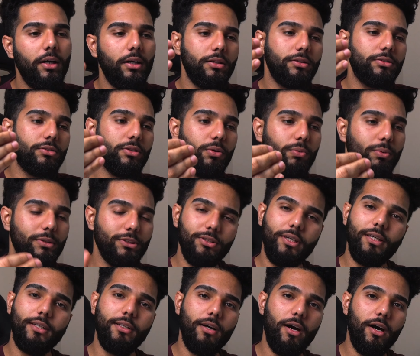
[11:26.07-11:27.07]
So once you
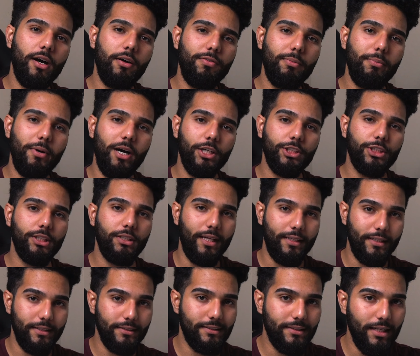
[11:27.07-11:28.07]
get the car from auction
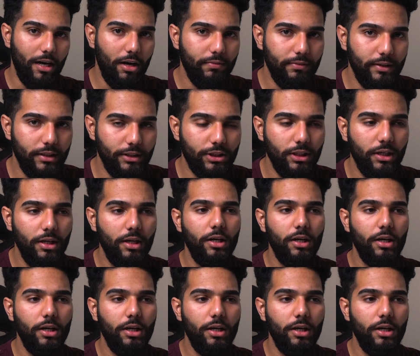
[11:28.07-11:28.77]
and it's salvage,